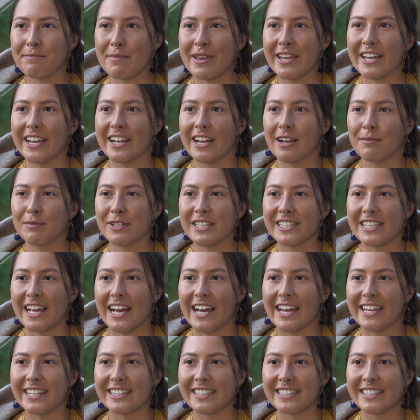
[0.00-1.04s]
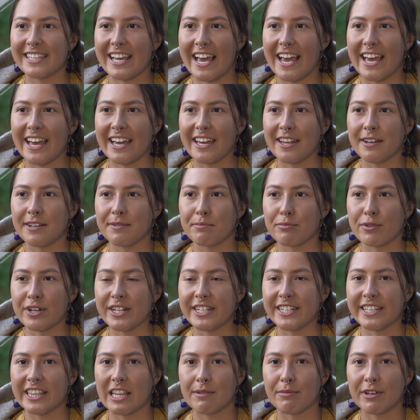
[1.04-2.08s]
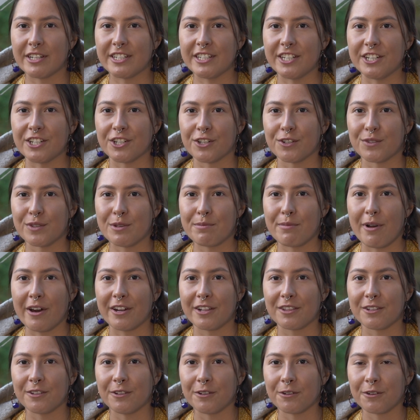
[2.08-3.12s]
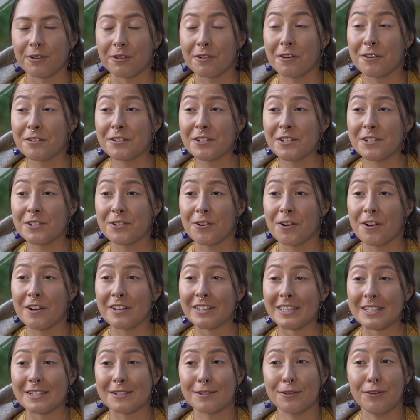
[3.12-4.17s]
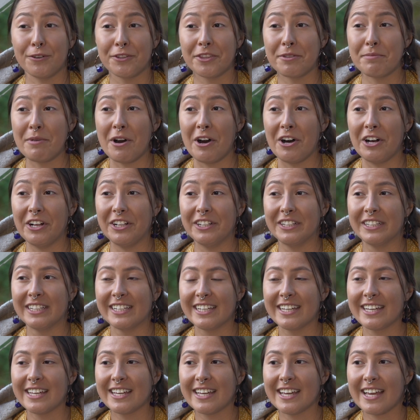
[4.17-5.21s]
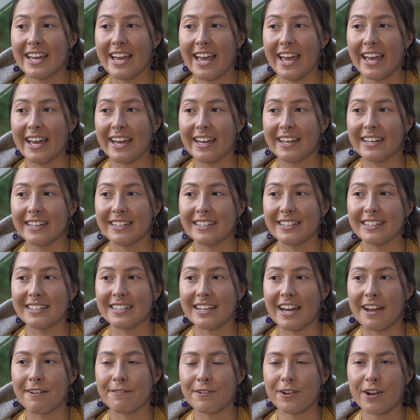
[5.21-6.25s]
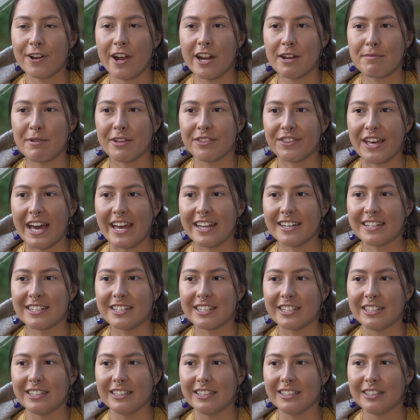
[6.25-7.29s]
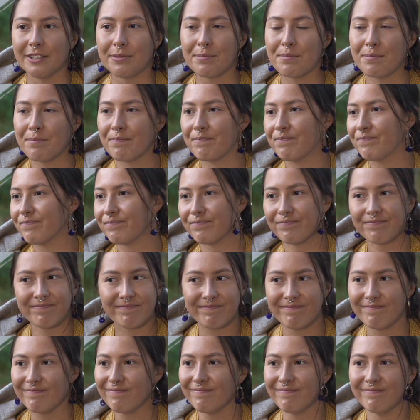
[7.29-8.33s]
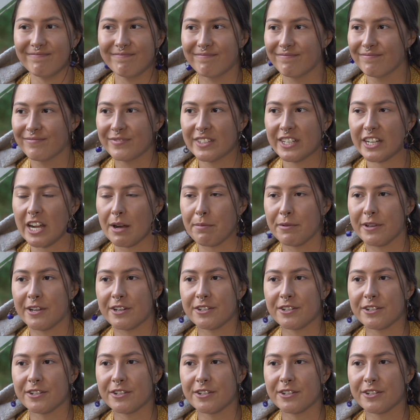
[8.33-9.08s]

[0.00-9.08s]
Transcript: making up designs and printing them on t-shirts we bought at the local grocery store and then sold them all. And I forgot about that until a couple